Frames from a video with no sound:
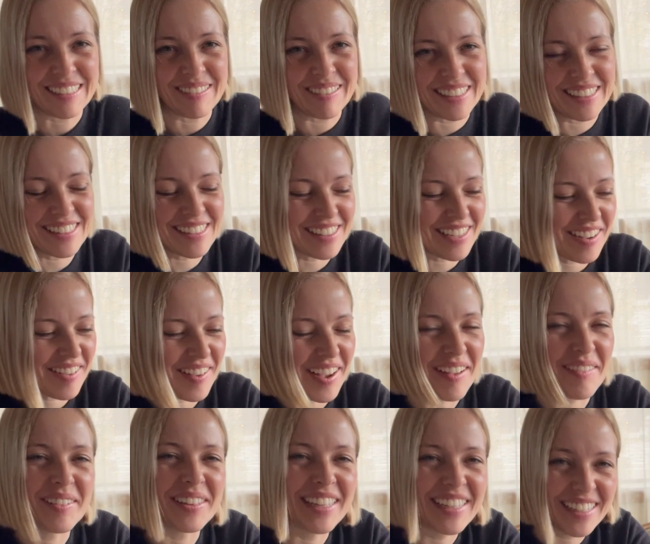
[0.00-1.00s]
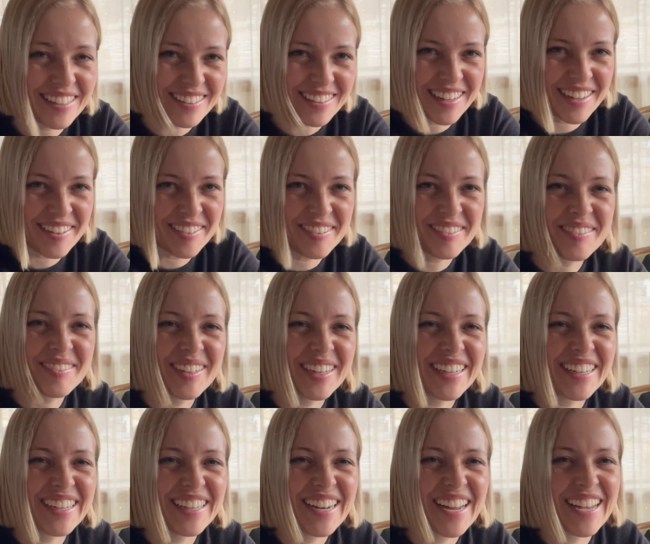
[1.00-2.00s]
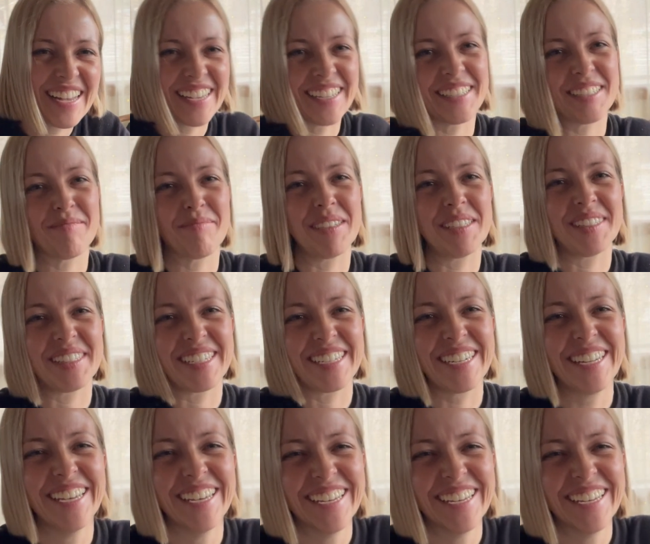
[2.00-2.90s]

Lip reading: it. So I will let you know what I end up using.